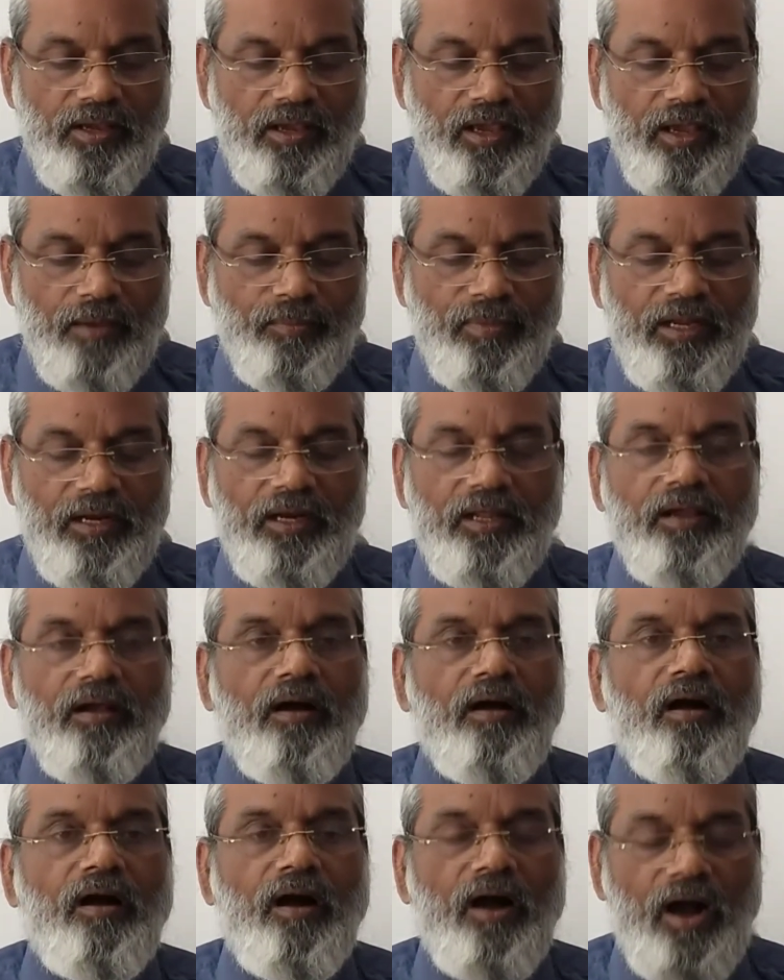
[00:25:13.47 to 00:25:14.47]

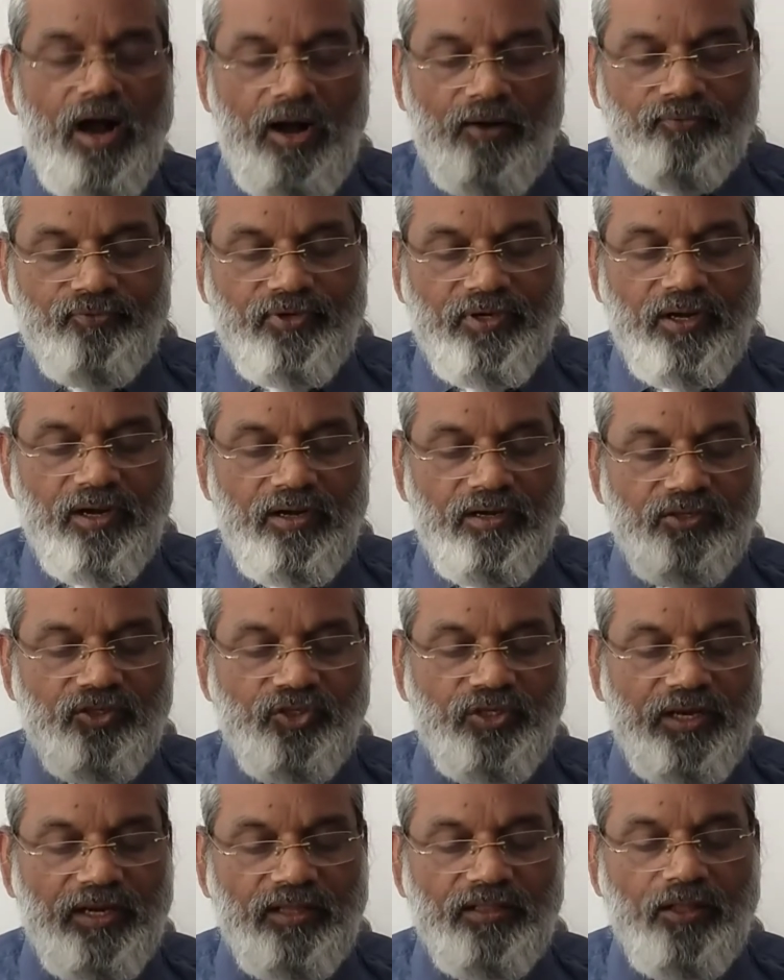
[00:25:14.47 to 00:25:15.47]
Emilia, after
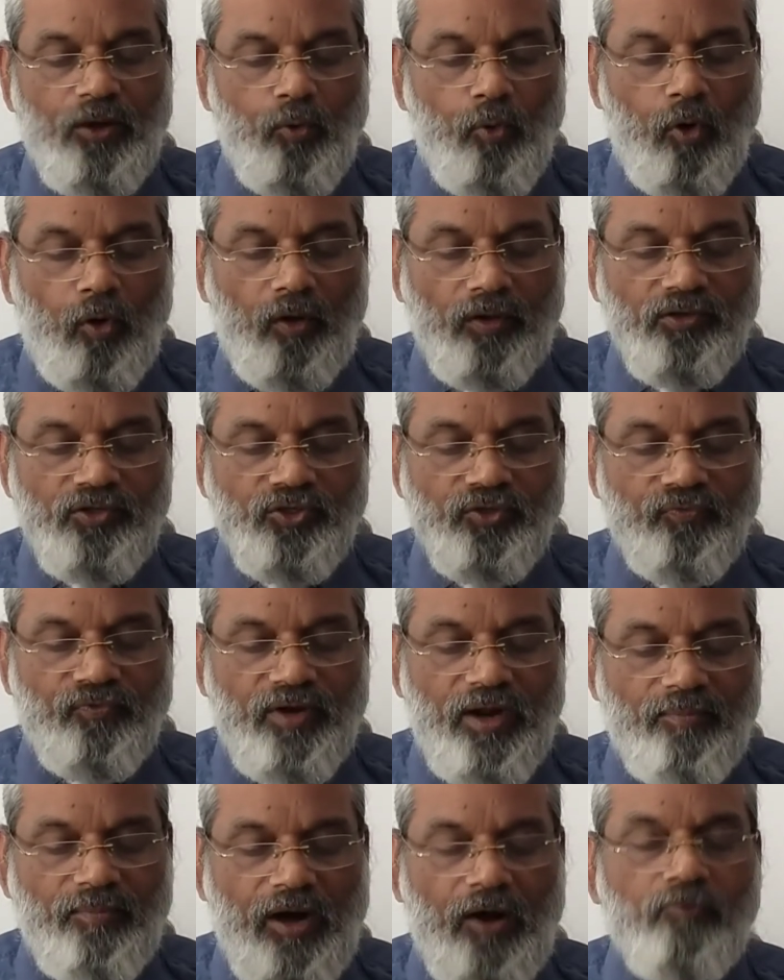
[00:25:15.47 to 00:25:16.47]
listening the voice
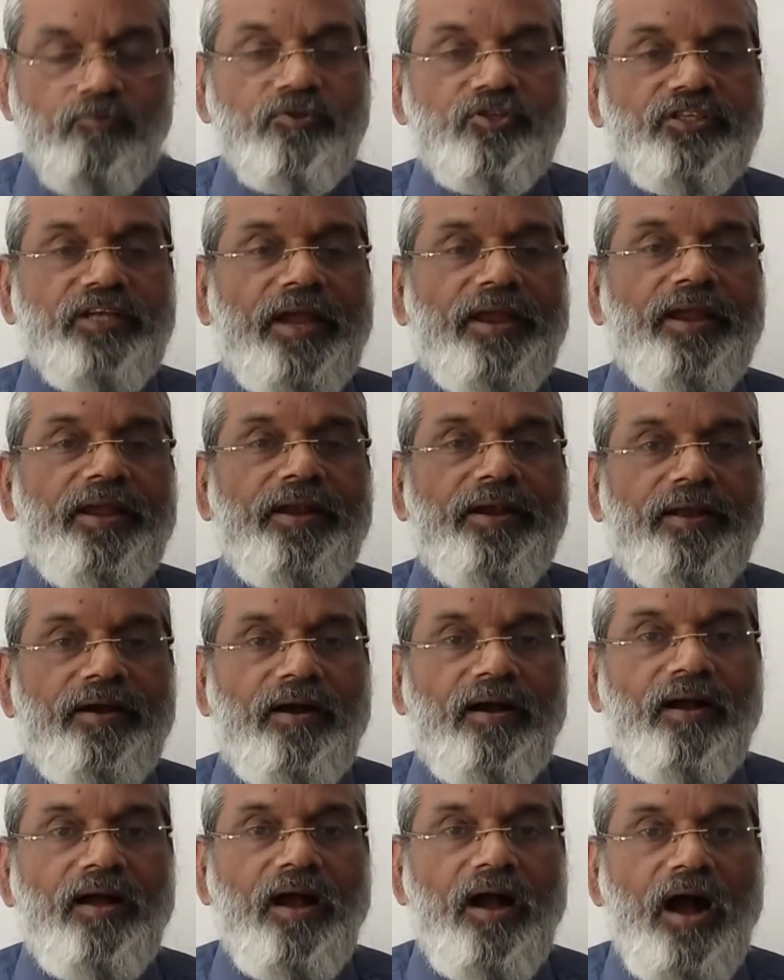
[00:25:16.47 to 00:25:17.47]
from outside,
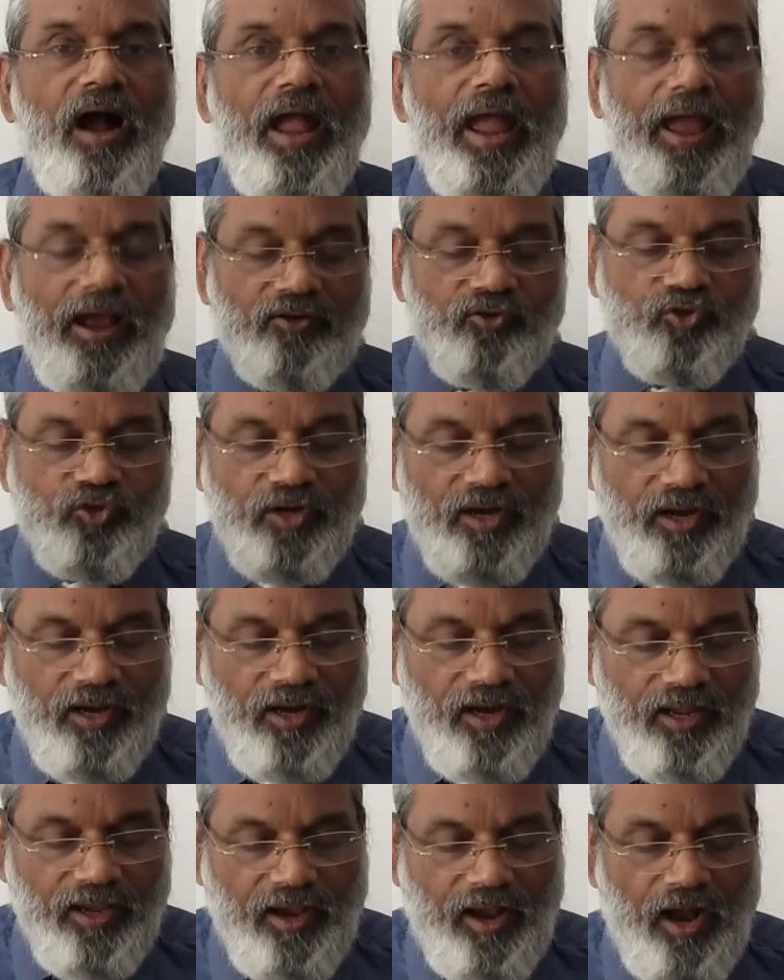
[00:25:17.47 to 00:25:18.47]

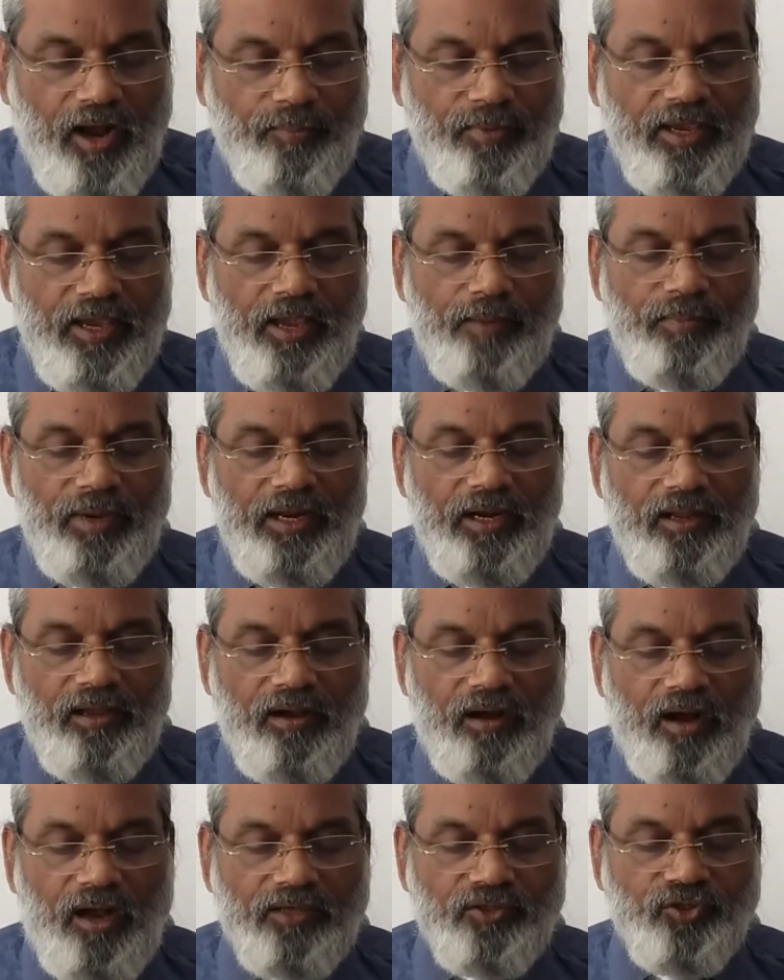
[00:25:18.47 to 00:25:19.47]
accidentally coming,
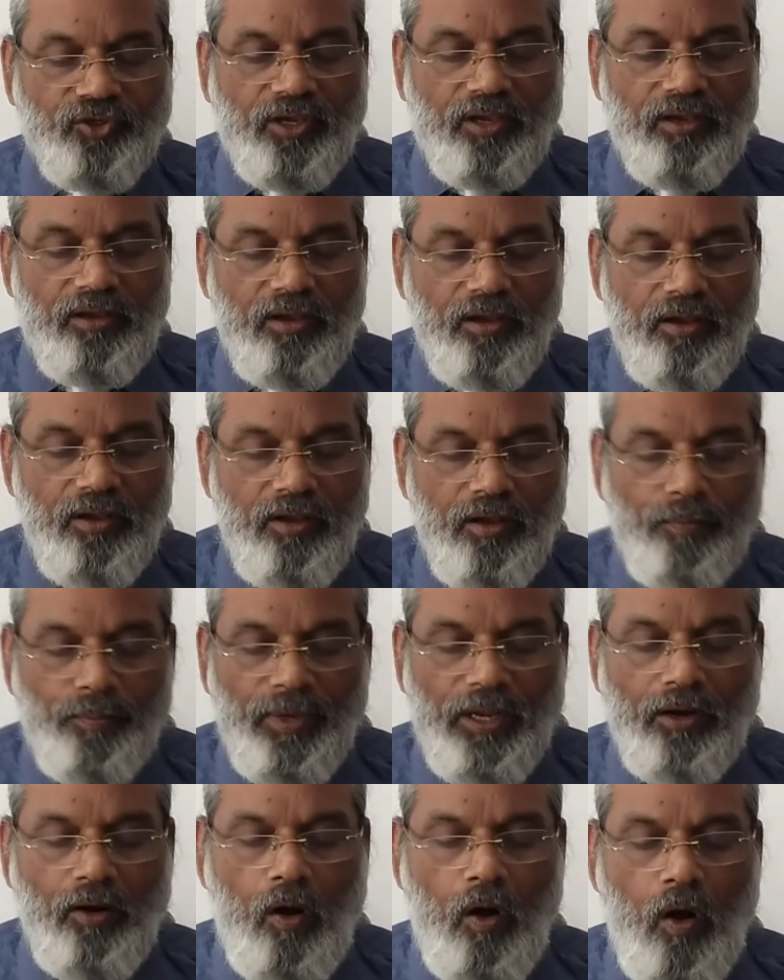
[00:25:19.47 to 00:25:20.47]
Emilia asking,
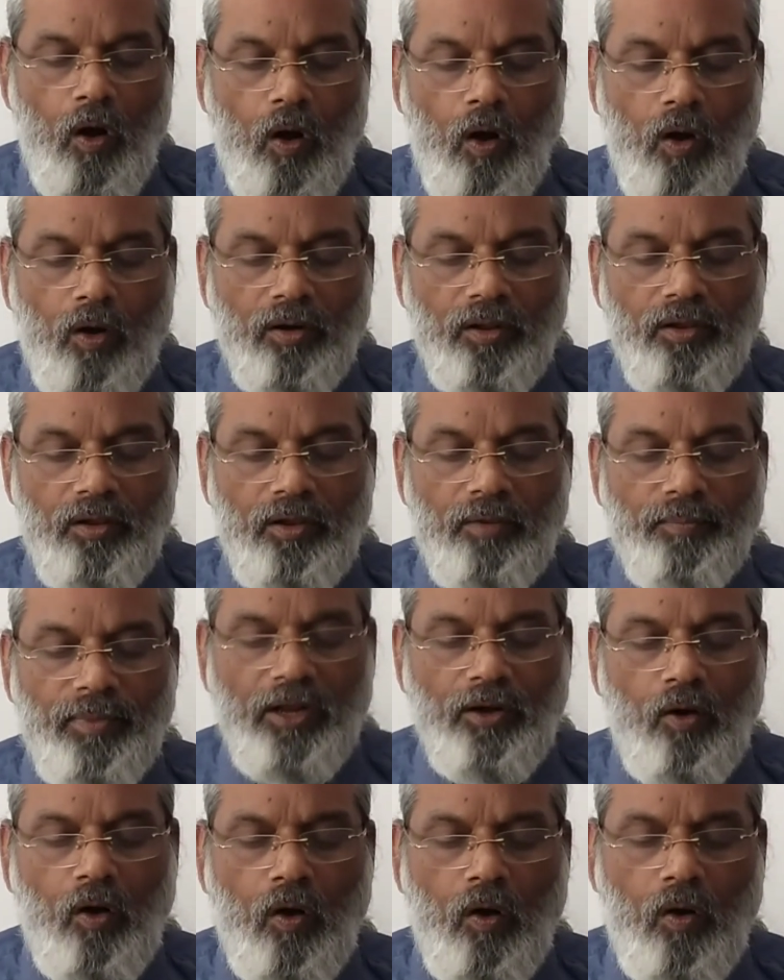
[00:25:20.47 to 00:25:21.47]
Me Lord,
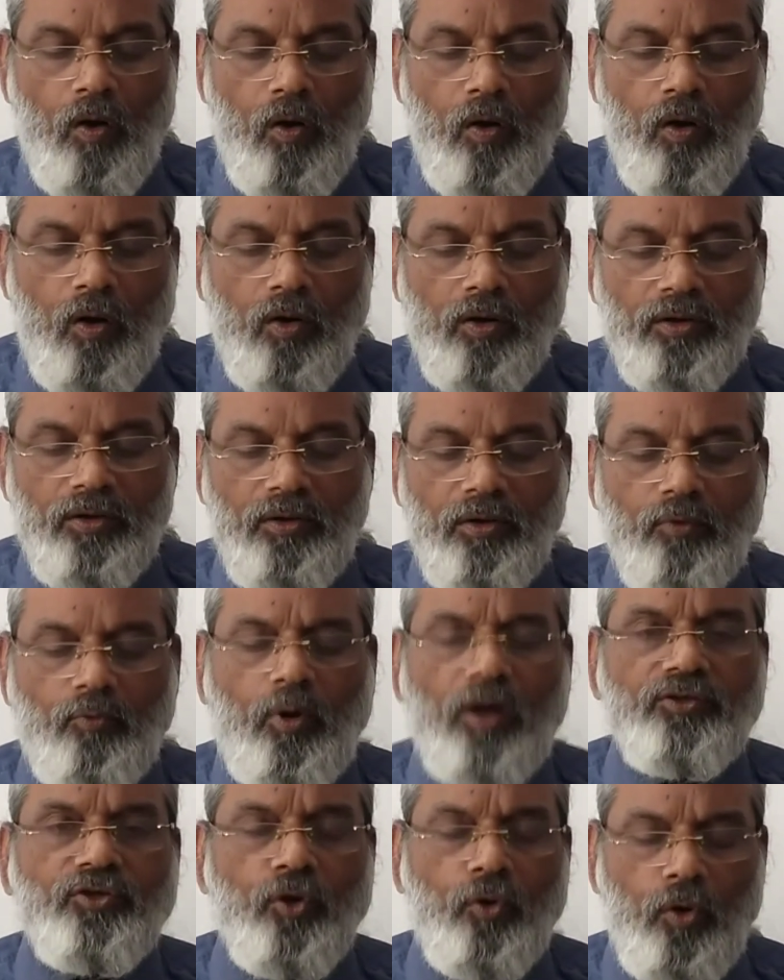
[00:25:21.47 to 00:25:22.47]
me Lord,
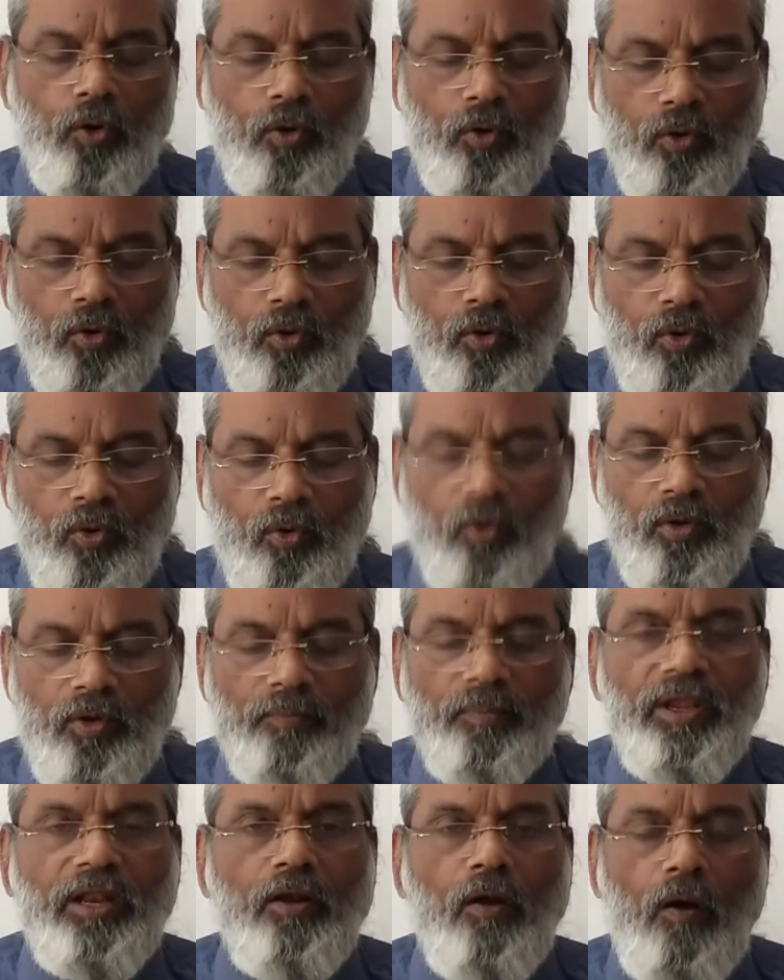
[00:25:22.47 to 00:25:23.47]
what ho,
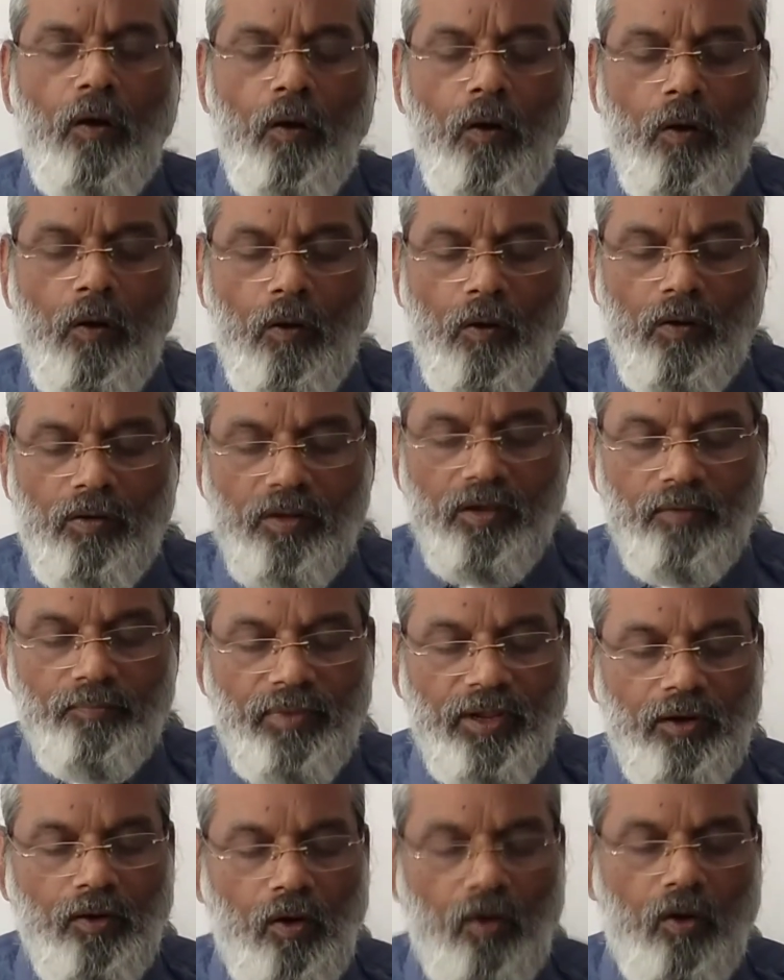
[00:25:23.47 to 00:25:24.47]
me Lord,
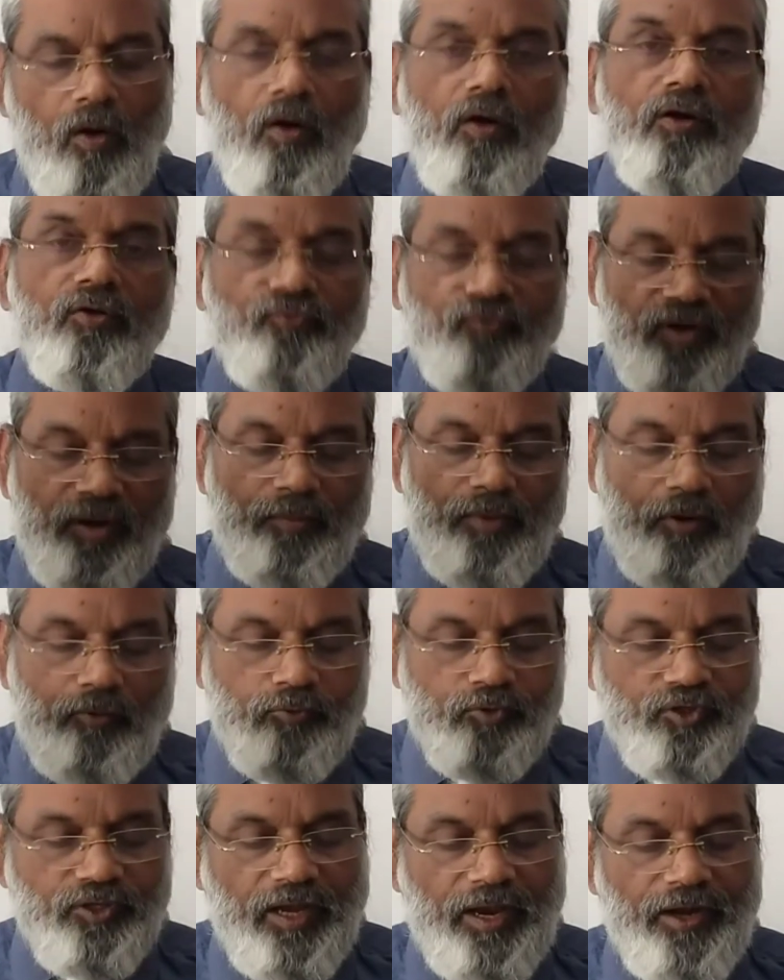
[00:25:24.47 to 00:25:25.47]
me Lord, from
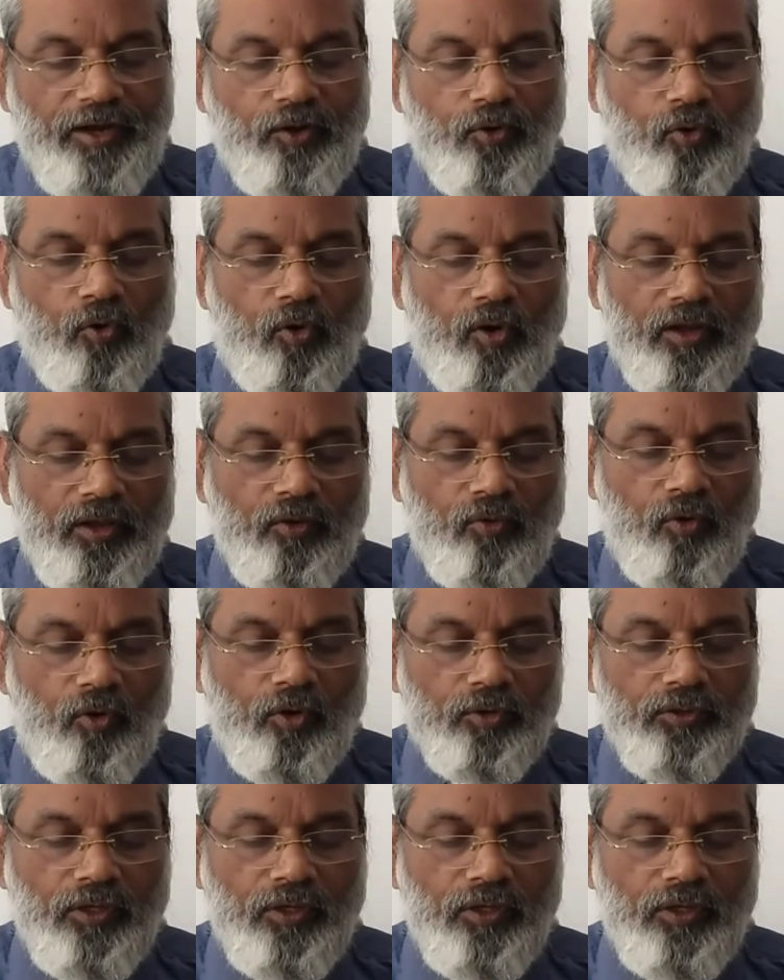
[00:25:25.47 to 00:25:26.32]
outside calling.